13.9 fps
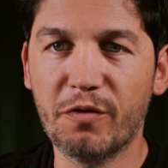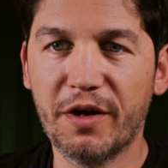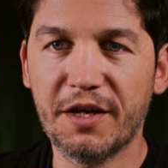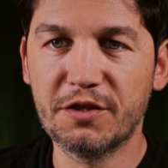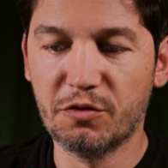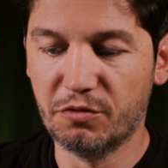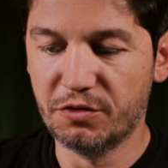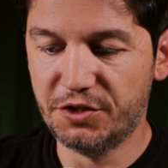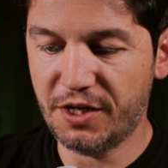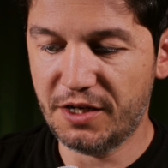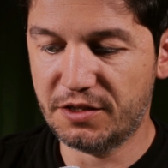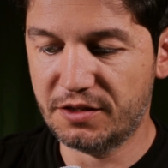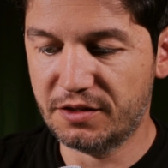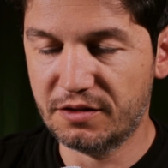way. So
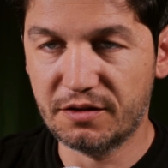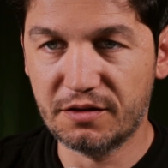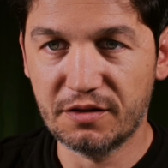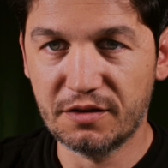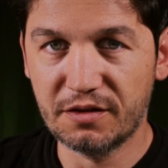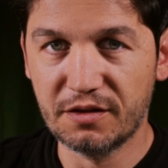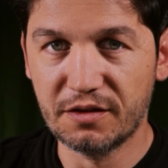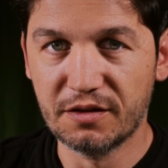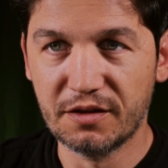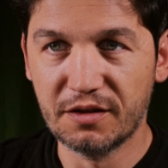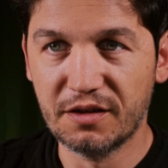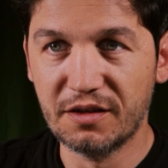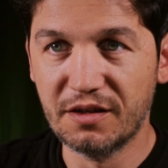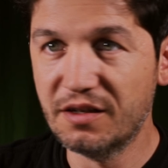just
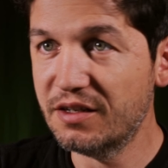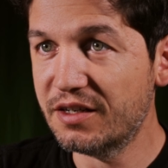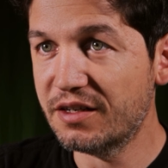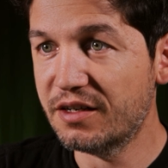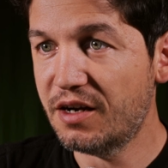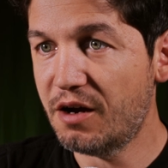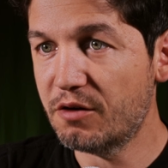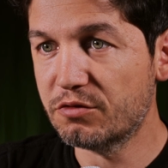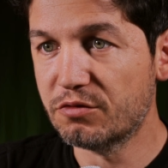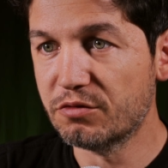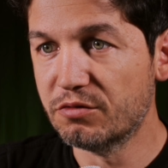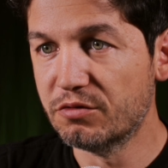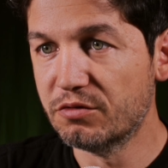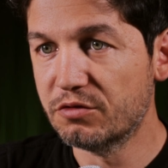learn how
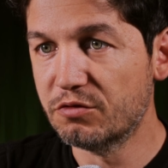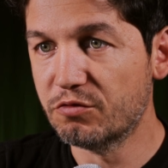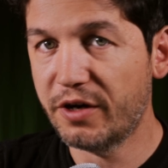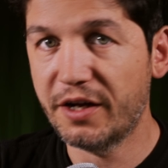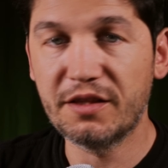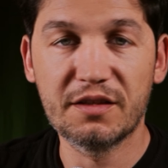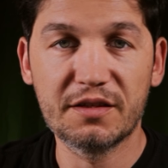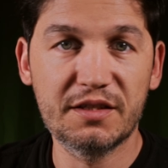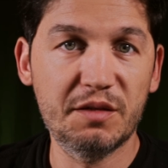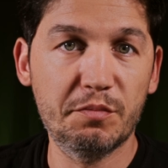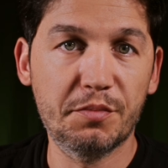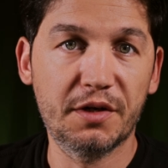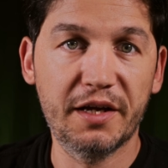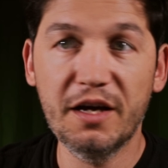to write a
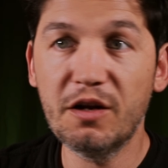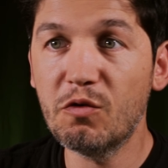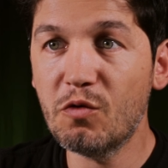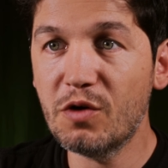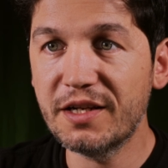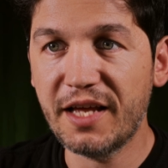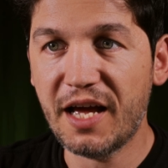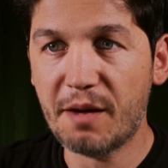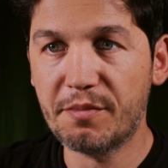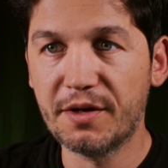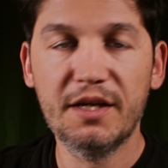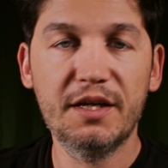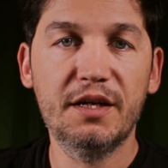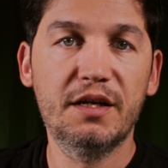simple Hello World app
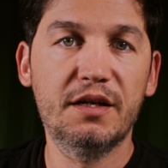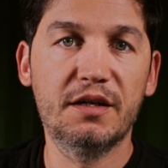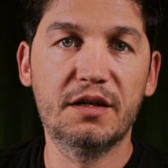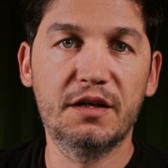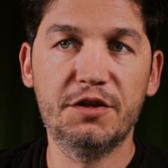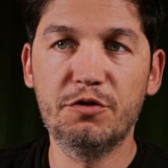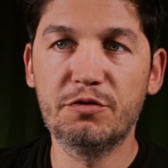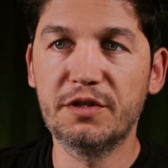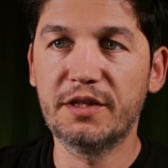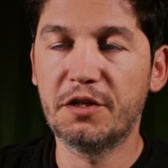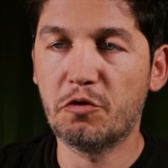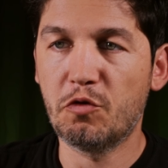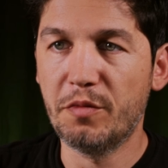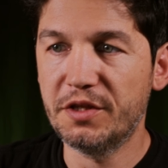using
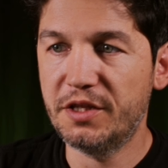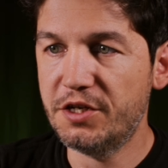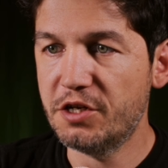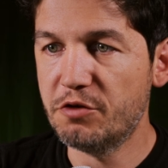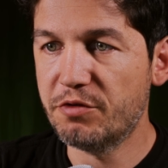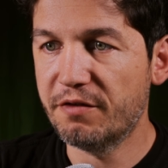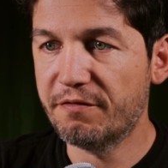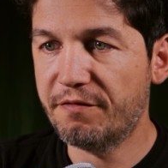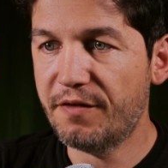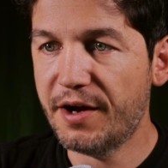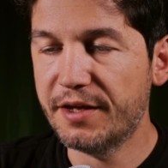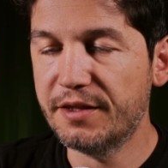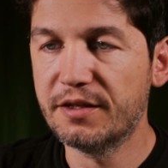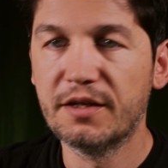the documentation you can
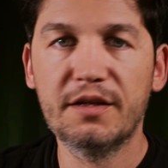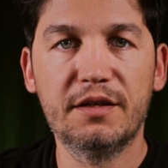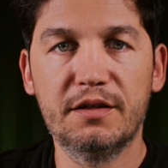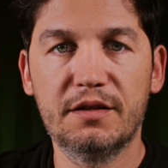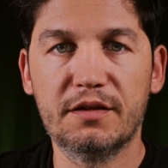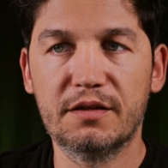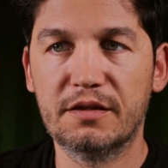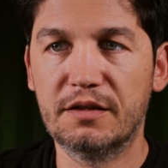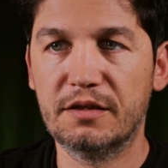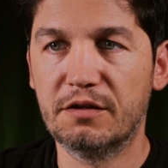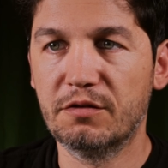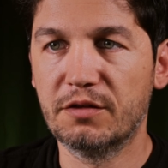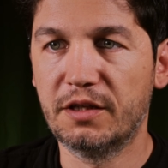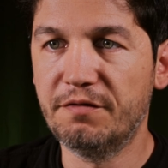find
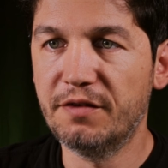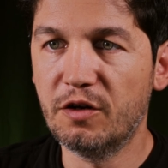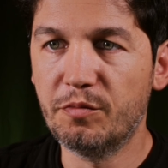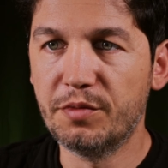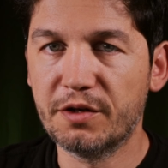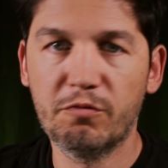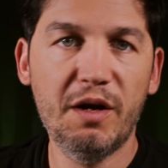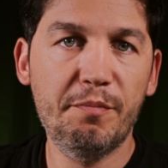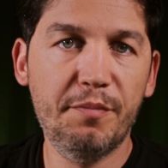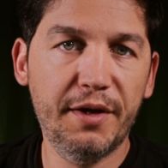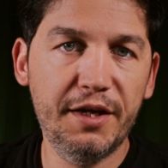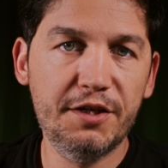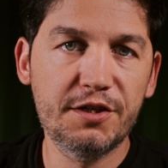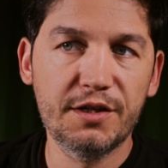on the developer
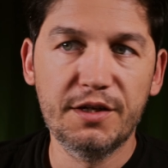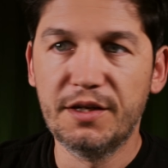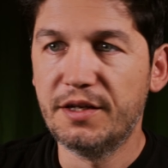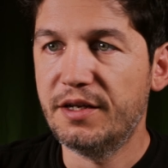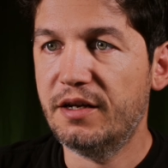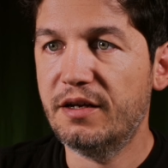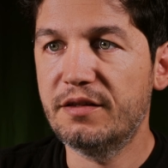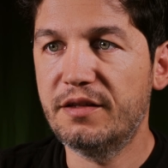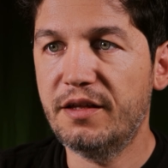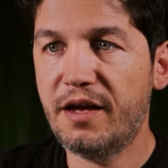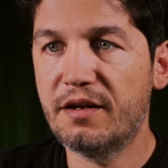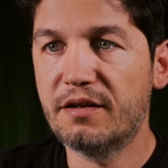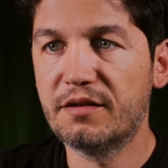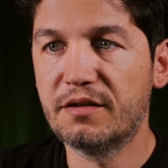webpage, and
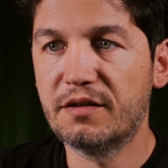then